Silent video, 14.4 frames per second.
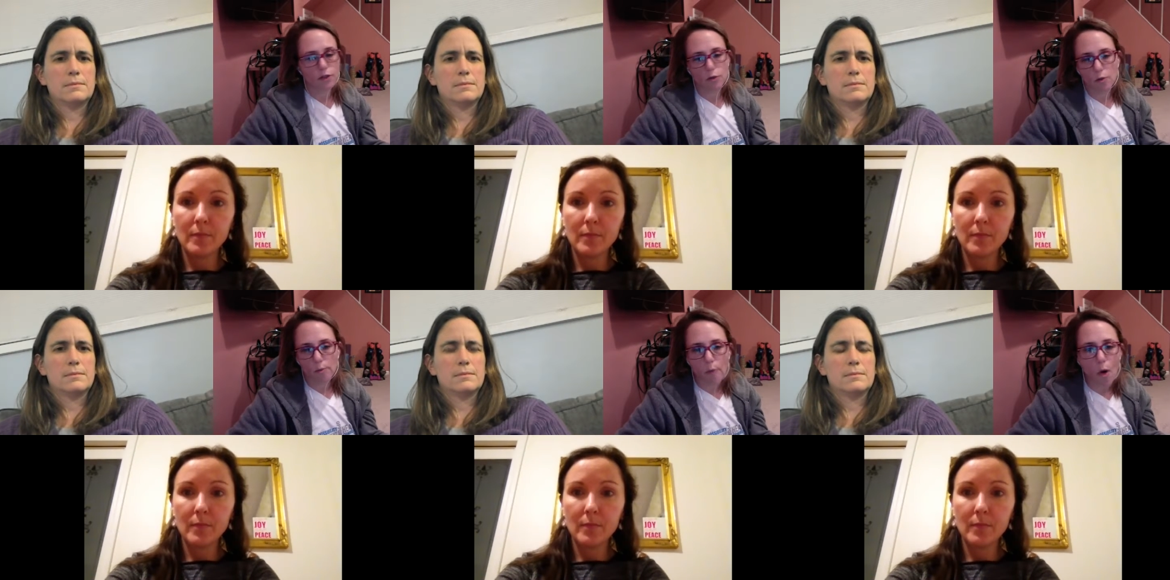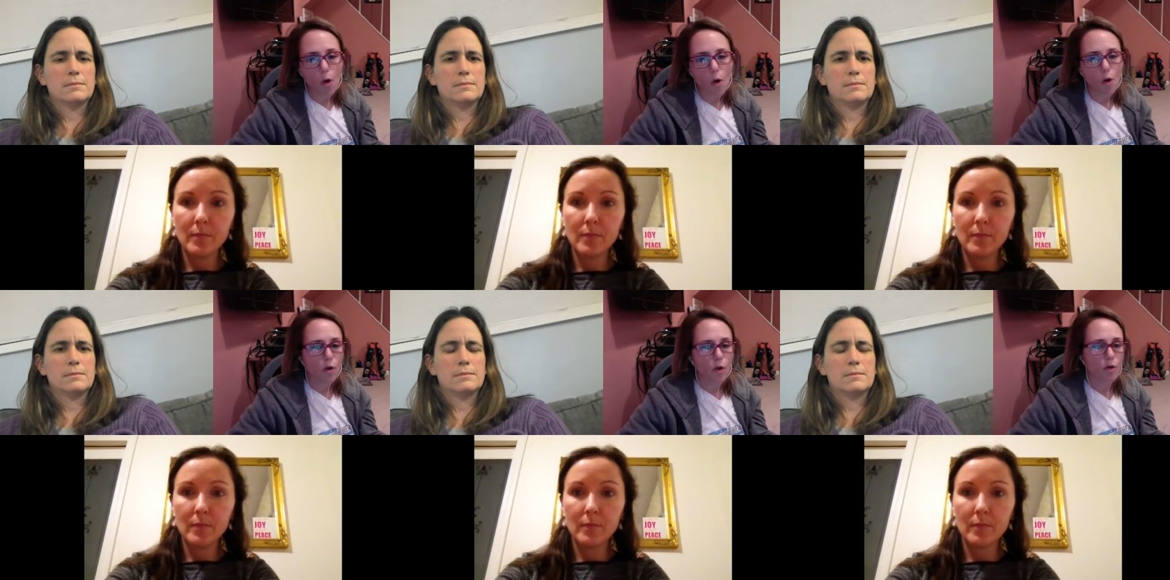Speaker 1: do a
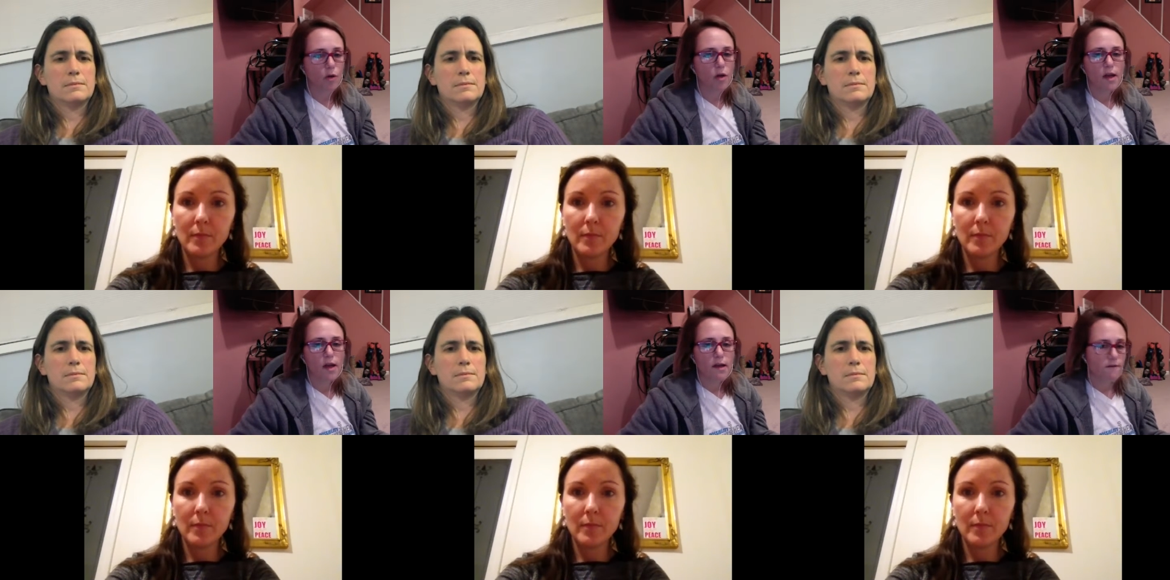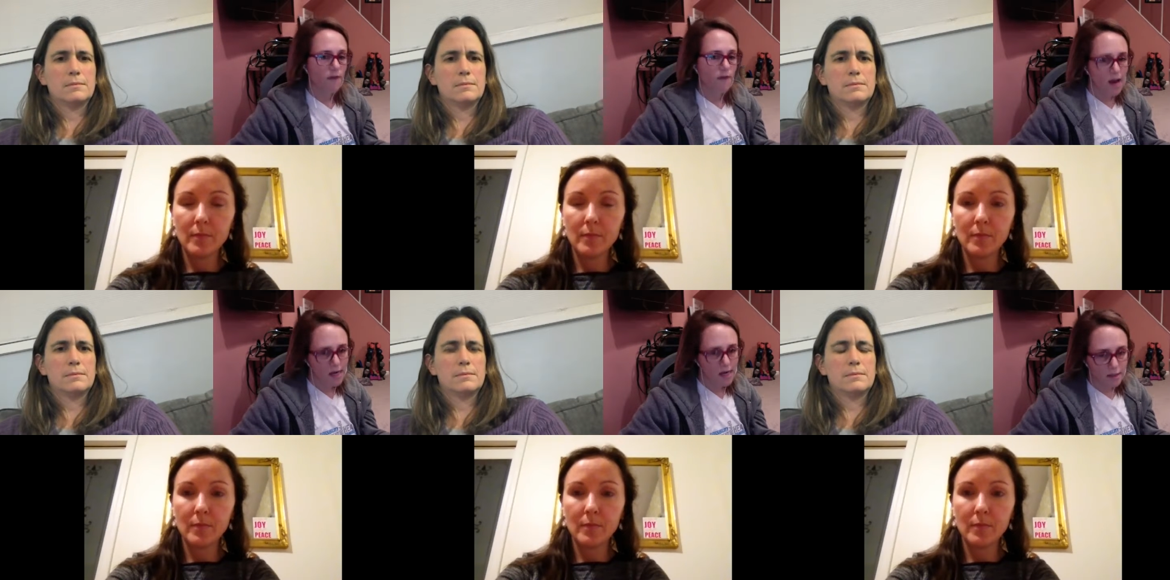poll if
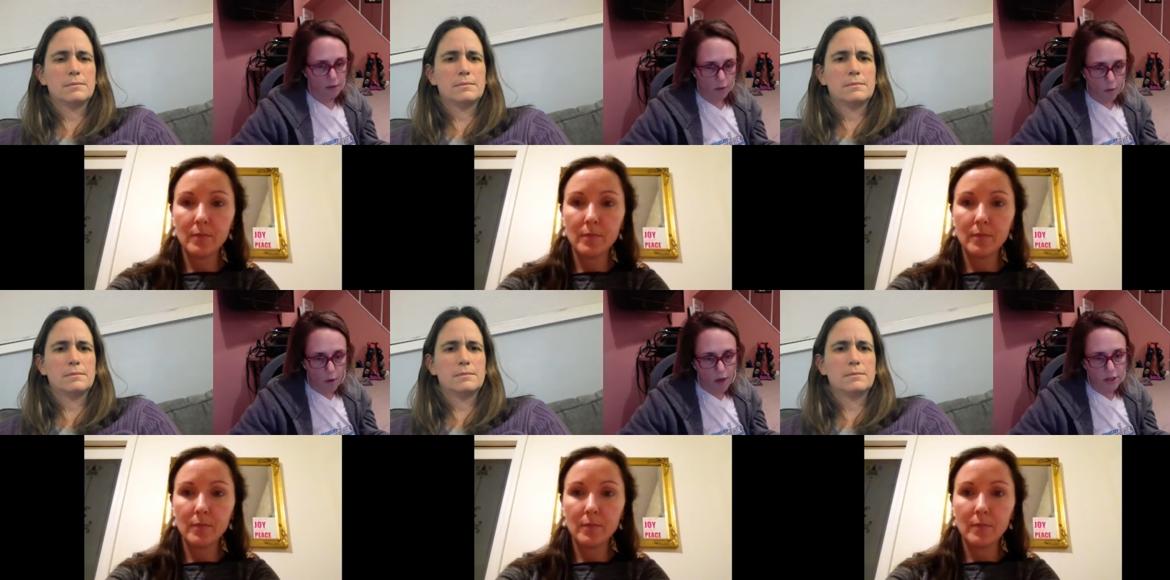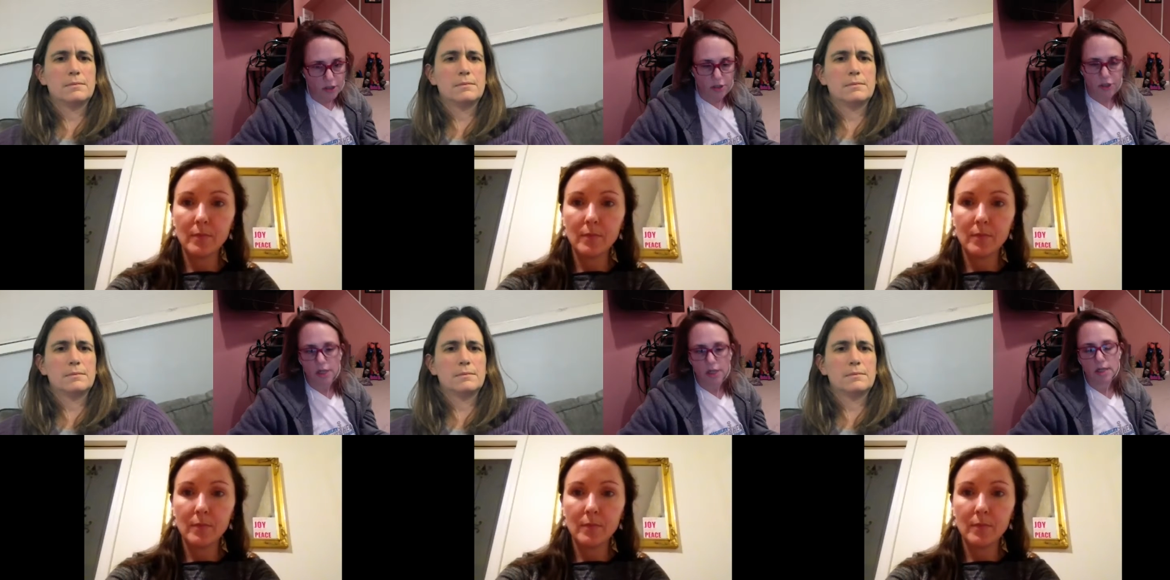i ask a
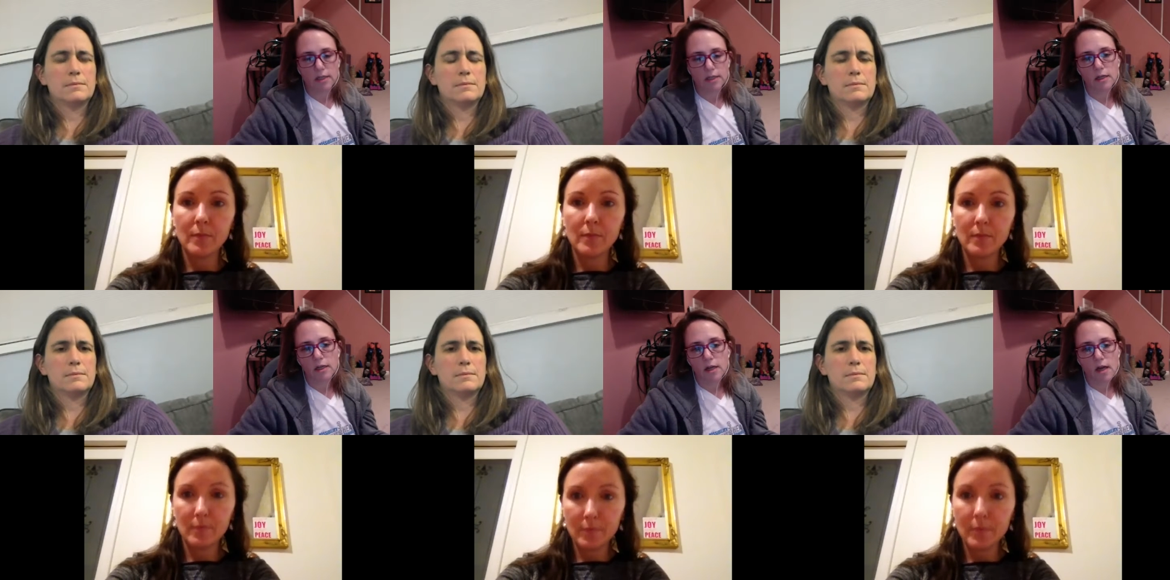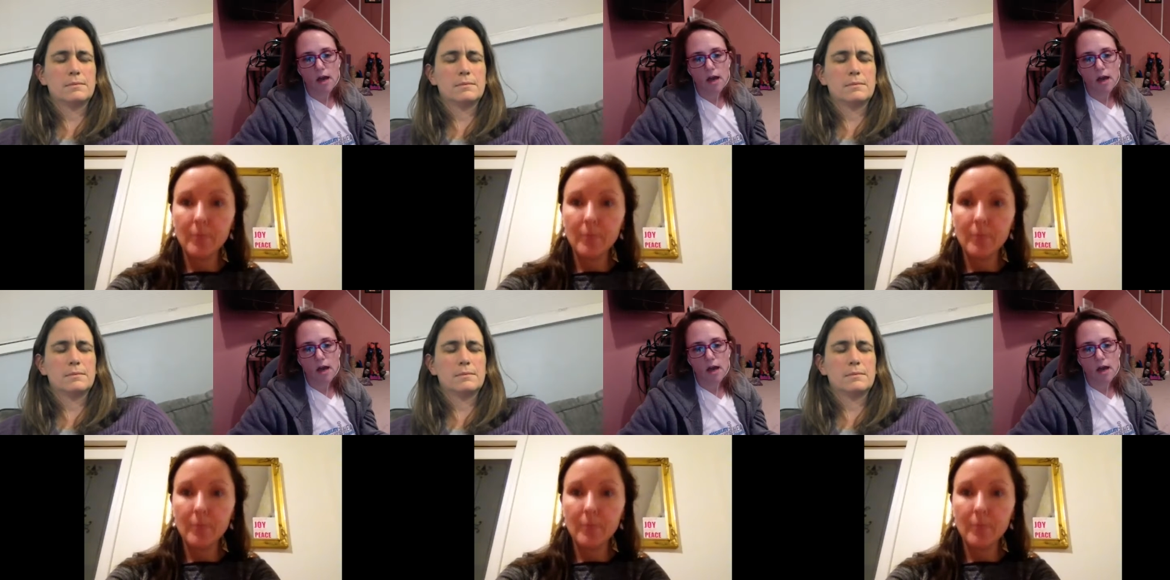question